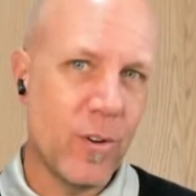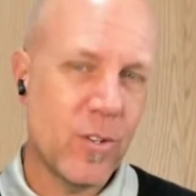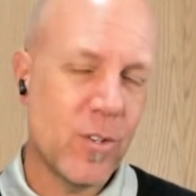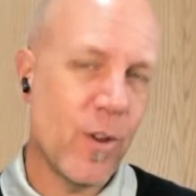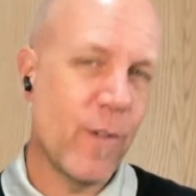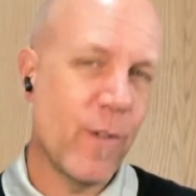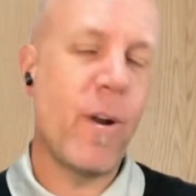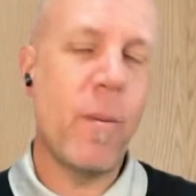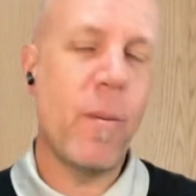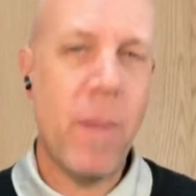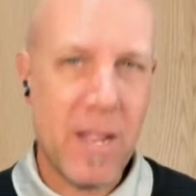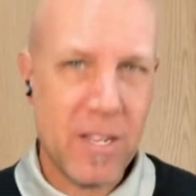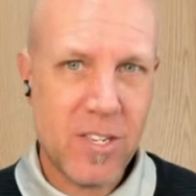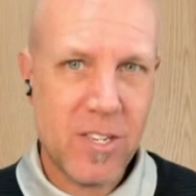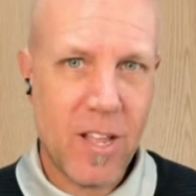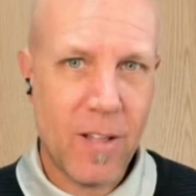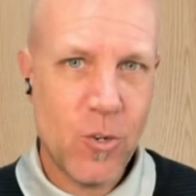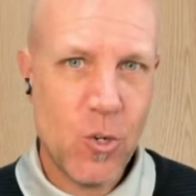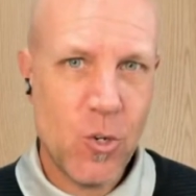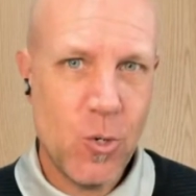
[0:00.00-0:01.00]
So from
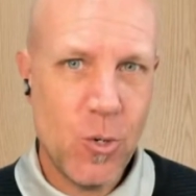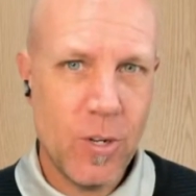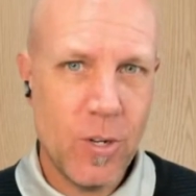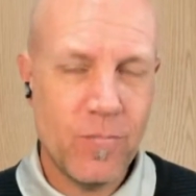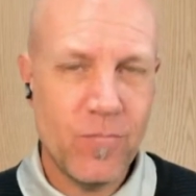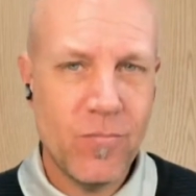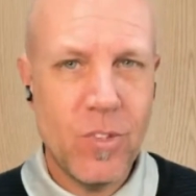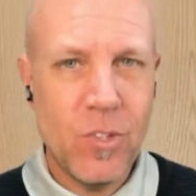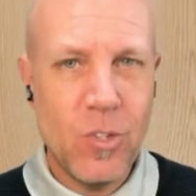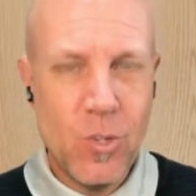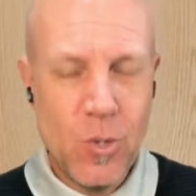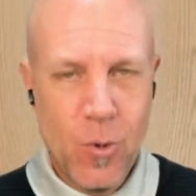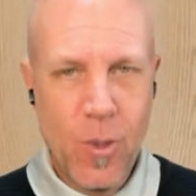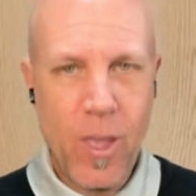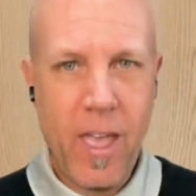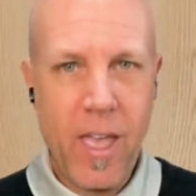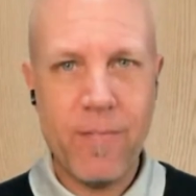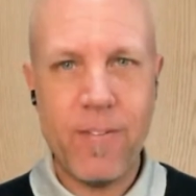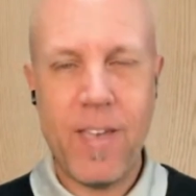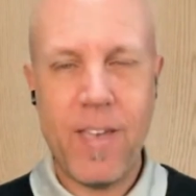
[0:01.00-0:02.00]
myself, Stuart, you
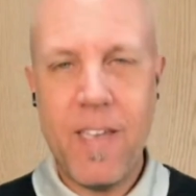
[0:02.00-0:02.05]
have